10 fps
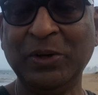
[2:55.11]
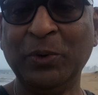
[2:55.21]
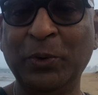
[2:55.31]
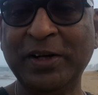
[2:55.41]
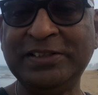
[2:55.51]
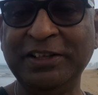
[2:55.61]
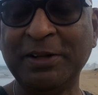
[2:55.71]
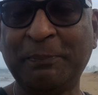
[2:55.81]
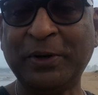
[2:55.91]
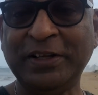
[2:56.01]
who receive
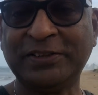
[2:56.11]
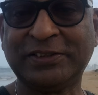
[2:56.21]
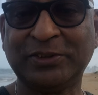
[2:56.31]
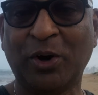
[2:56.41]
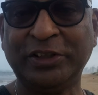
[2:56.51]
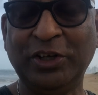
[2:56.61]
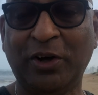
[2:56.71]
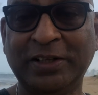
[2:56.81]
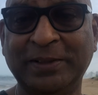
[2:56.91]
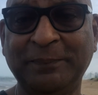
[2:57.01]
the praise or the
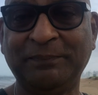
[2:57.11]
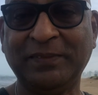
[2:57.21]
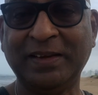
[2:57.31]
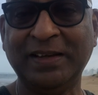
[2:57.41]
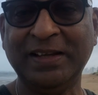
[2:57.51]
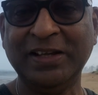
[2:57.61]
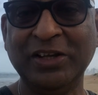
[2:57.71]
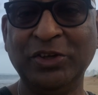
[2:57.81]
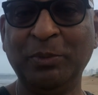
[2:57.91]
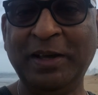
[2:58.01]
honor.
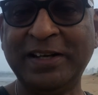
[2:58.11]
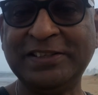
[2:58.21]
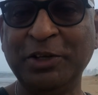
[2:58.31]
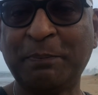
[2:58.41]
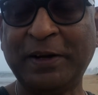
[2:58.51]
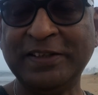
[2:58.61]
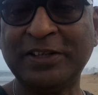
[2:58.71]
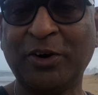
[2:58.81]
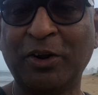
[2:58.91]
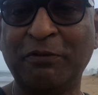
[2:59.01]
You may receive praise
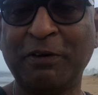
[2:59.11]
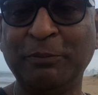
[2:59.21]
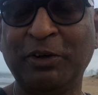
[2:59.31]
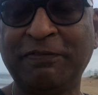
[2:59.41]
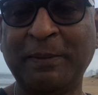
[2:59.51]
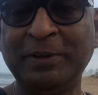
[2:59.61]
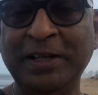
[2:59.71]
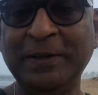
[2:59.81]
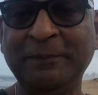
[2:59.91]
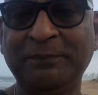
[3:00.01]
and honor from your
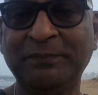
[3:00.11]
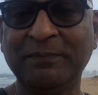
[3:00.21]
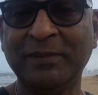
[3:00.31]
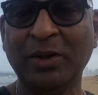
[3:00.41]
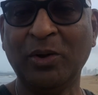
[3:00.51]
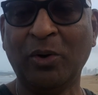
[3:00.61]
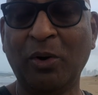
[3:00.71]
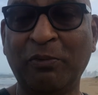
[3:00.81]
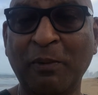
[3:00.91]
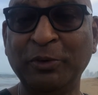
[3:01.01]
family
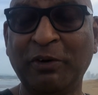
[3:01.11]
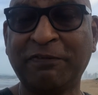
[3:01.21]
or from your